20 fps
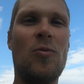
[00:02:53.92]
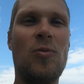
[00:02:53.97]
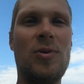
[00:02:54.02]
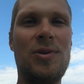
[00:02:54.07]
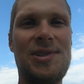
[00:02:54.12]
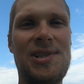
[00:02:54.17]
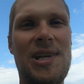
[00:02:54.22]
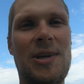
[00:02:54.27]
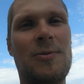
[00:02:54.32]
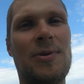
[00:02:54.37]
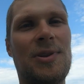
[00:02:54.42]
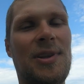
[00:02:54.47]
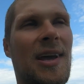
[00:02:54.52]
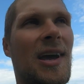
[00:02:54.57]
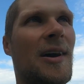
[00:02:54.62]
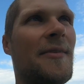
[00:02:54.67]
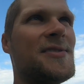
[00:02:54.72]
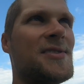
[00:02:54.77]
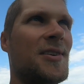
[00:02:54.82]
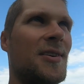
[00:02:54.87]
we'll see what they
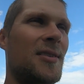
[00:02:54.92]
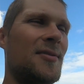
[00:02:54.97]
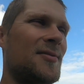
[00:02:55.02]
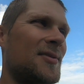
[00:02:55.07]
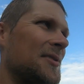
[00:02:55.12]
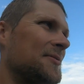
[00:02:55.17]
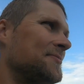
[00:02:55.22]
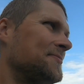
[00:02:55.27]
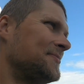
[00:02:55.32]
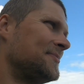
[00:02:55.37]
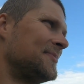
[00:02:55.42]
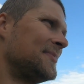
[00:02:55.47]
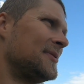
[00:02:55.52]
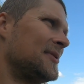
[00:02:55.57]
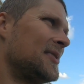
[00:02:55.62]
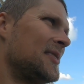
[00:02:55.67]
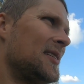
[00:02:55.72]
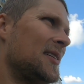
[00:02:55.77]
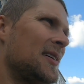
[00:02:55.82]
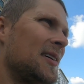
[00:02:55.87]
have to offer.
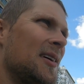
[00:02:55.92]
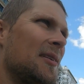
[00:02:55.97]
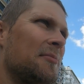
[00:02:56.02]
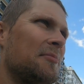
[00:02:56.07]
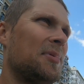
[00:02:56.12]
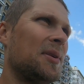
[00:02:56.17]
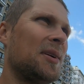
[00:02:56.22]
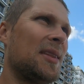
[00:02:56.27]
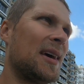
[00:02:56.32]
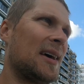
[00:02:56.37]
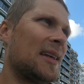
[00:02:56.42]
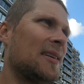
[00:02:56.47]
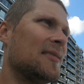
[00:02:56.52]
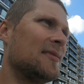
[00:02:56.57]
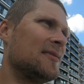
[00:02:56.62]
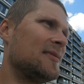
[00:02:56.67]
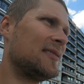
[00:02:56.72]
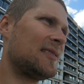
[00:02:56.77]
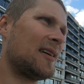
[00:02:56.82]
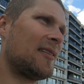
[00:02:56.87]
But
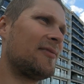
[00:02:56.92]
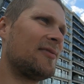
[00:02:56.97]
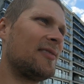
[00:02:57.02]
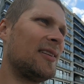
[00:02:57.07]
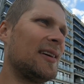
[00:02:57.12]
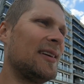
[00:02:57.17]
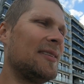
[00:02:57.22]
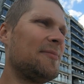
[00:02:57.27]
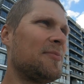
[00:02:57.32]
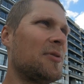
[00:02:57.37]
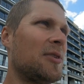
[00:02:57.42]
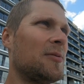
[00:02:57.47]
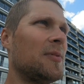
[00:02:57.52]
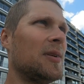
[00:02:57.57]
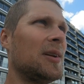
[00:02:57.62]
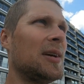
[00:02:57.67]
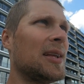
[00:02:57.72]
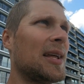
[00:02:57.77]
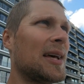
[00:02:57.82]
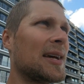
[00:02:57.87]
then definitely,
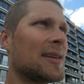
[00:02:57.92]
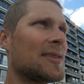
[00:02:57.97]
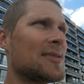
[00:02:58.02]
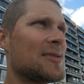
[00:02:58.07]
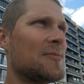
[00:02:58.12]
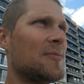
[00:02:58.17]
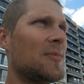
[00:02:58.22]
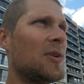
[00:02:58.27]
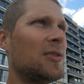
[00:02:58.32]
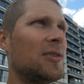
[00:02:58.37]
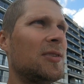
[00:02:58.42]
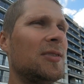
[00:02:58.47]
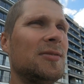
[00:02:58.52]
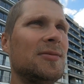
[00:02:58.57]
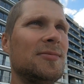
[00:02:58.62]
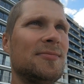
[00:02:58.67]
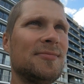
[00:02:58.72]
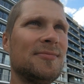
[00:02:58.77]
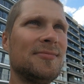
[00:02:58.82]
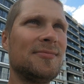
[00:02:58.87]
probably like
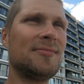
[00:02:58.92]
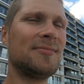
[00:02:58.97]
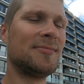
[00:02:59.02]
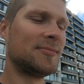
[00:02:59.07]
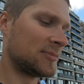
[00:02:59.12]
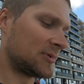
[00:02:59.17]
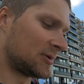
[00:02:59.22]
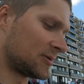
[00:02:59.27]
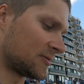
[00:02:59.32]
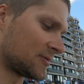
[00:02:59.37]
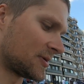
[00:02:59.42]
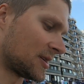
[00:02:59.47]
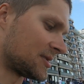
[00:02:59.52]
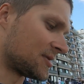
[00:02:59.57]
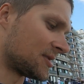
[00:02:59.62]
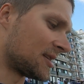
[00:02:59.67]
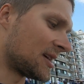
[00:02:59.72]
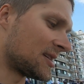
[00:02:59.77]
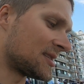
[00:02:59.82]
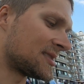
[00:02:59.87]
tomorrow,
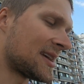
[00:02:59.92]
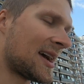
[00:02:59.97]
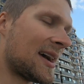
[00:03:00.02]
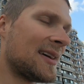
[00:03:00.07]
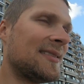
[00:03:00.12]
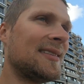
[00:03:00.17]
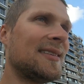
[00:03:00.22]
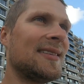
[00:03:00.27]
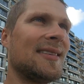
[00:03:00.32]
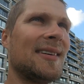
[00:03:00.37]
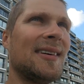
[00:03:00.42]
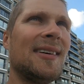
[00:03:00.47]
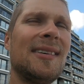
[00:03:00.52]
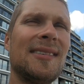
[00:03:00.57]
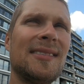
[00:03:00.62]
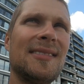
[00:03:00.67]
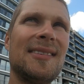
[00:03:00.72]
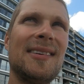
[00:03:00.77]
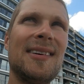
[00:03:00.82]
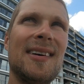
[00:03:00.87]
today's Saturday,
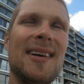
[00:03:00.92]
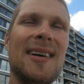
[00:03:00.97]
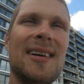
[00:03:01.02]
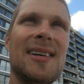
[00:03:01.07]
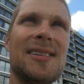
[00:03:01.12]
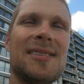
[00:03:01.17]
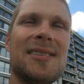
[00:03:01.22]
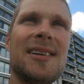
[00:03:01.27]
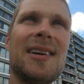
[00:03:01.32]
yeah?